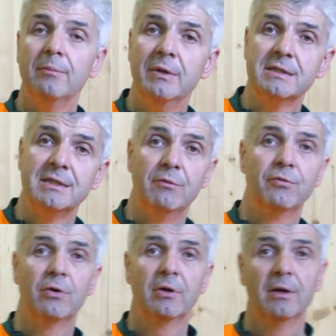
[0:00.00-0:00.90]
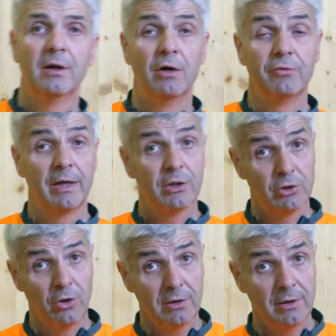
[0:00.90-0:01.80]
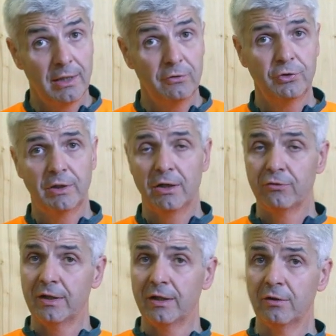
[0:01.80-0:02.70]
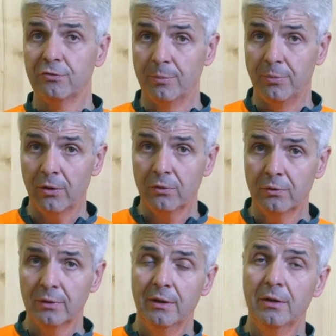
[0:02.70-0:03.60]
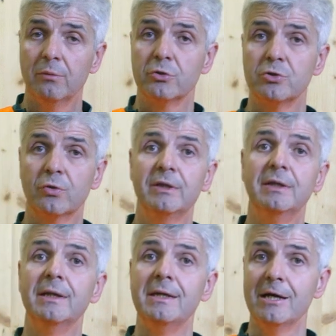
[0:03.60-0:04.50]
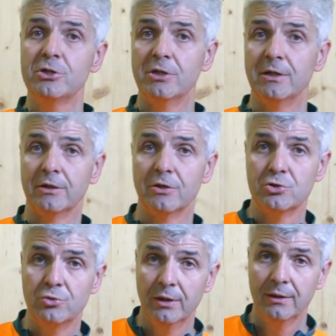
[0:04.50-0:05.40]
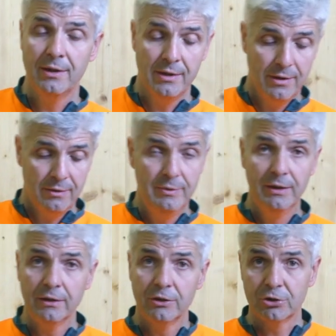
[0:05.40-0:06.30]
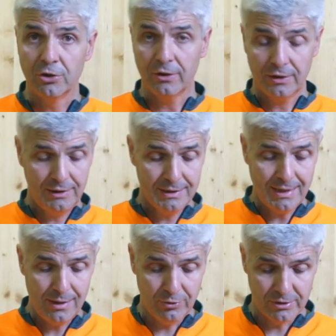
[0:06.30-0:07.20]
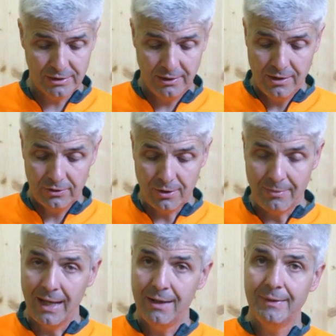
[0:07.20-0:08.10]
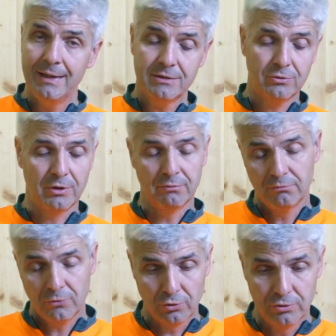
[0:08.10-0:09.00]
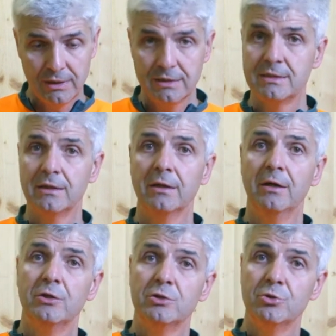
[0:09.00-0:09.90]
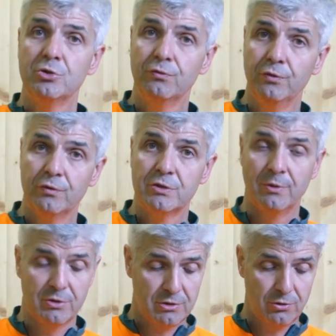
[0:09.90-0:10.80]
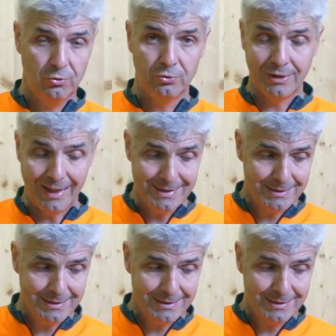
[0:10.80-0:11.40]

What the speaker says: Here, you'll have to look at the packaging to see what the manufacturer says about how sharp the angle needs to be. Usually, it should be between 25 and 30 degrees.